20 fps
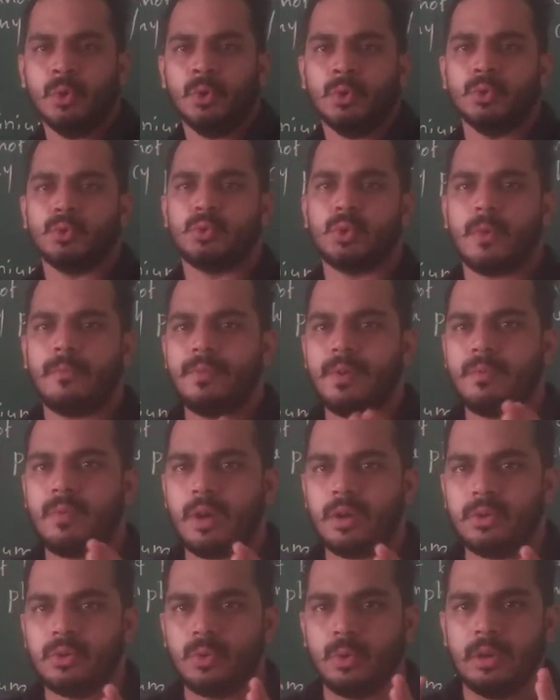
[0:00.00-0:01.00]
so we
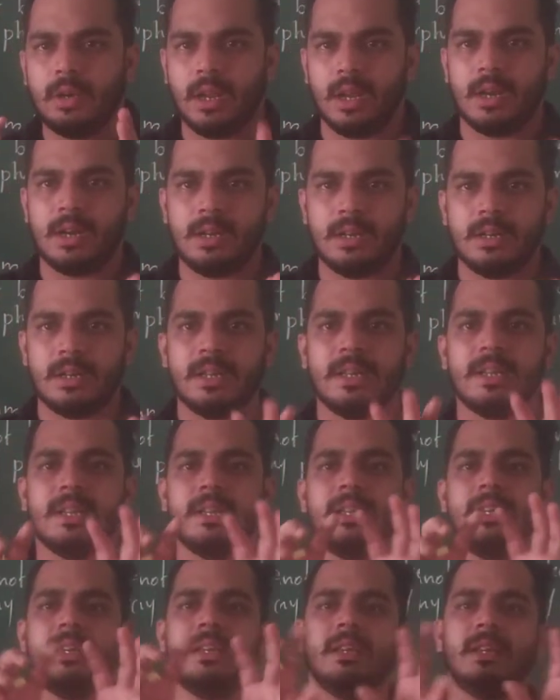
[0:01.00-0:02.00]
want to learn
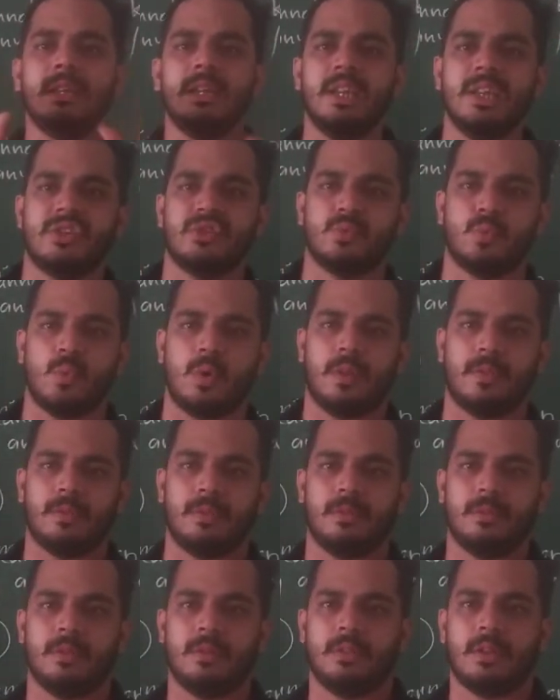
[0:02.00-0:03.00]
each one,
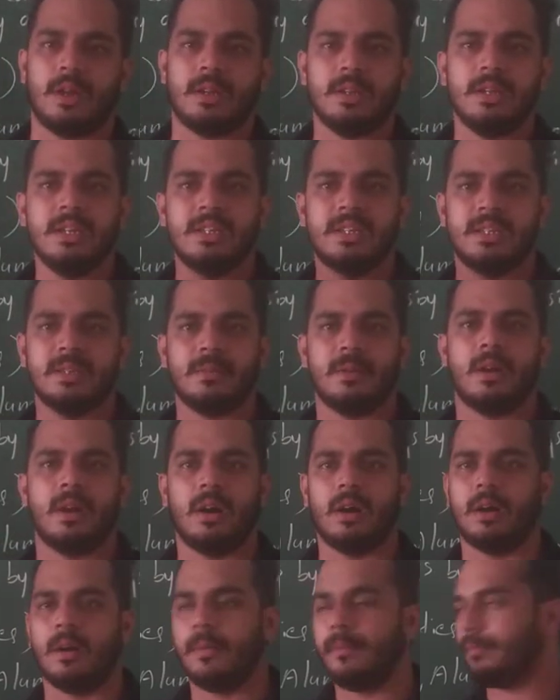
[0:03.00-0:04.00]
each
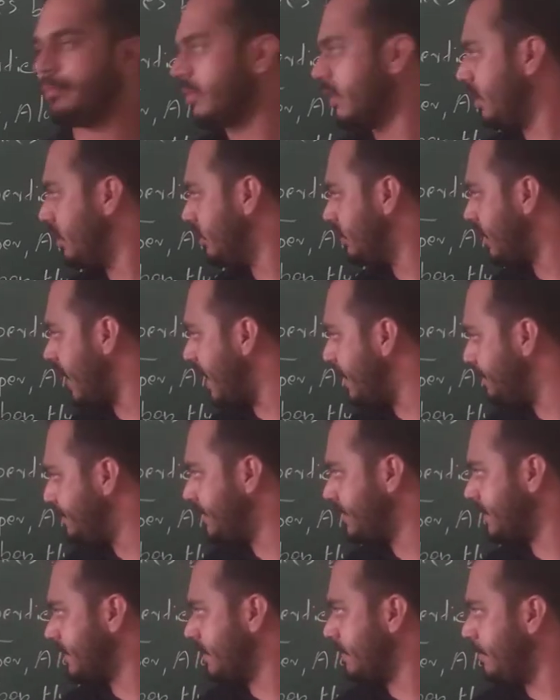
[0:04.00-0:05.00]
types,
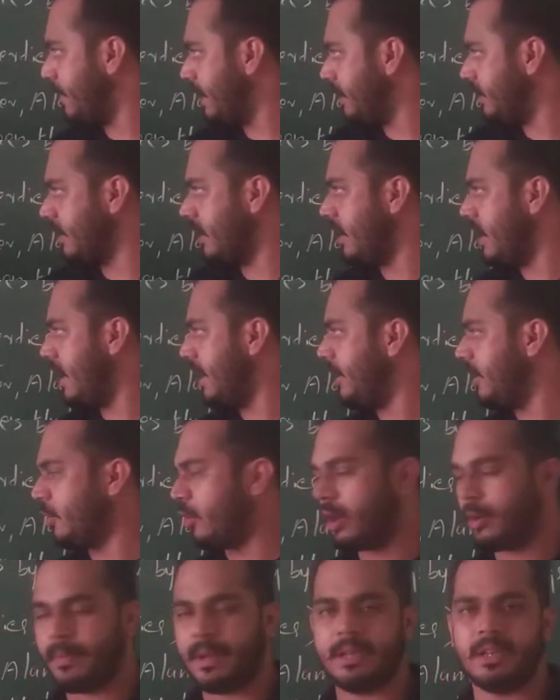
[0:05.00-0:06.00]
metal and
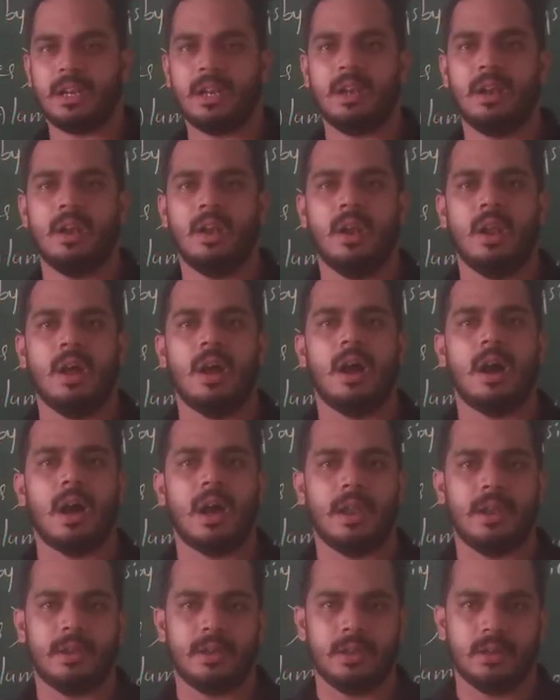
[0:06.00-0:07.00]
non-metal,
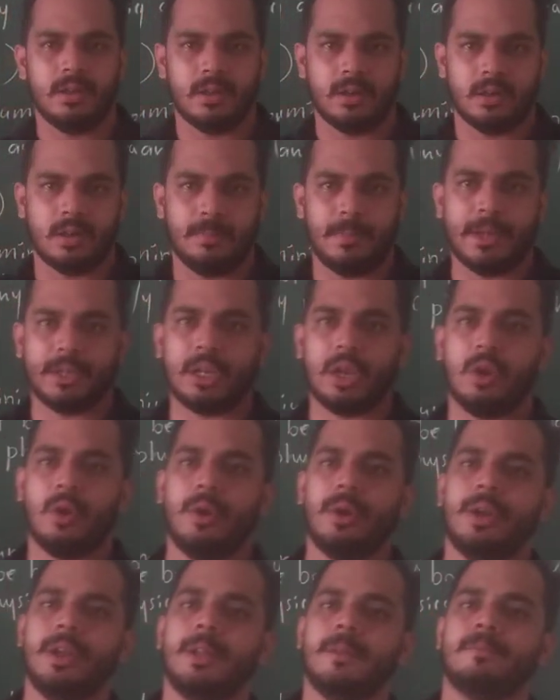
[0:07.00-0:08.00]
and
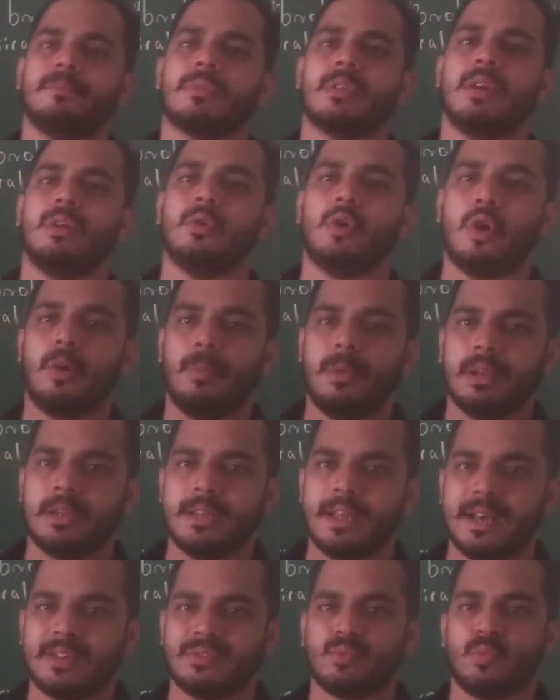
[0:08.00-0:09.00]
metalloid, noble
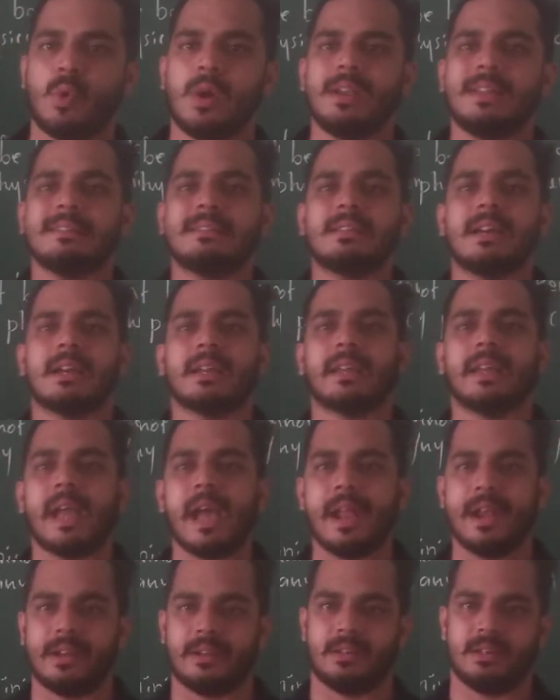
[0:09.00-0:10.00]
gas. What is the
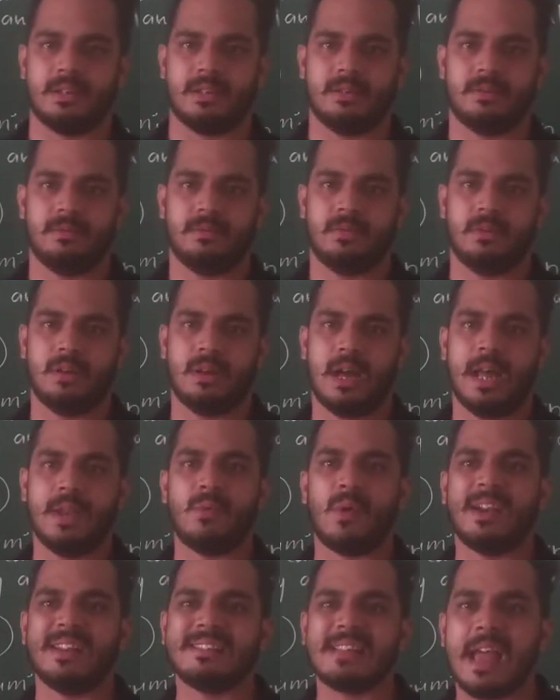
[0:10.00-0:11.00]
character and
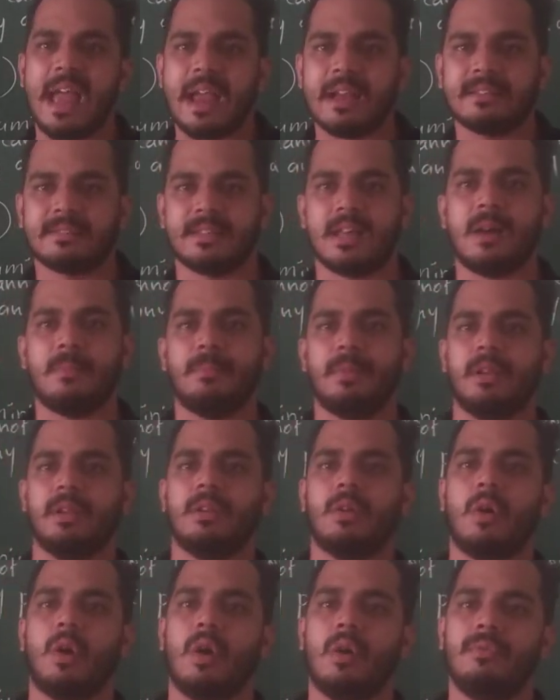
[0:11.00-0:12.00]
what is the example
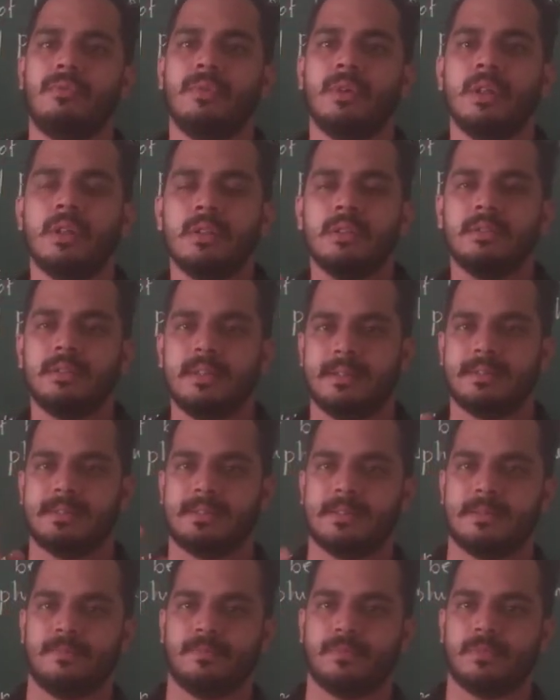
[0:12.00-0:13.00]
of
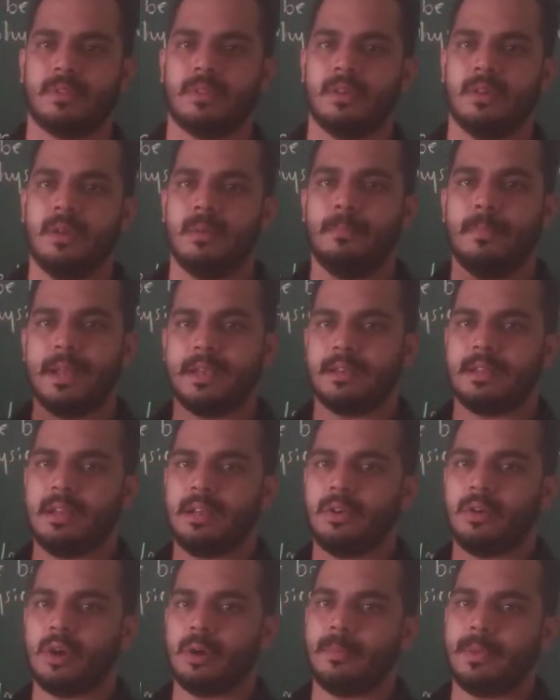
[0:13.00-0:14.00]
this metal,
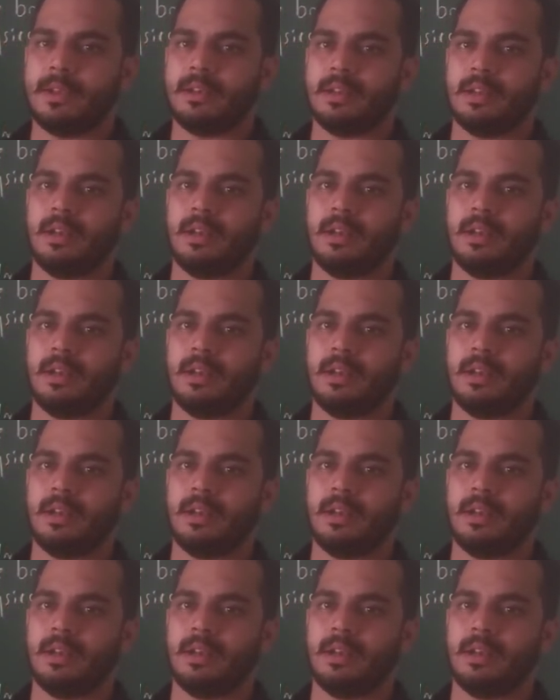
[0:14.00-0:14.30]
non-metal,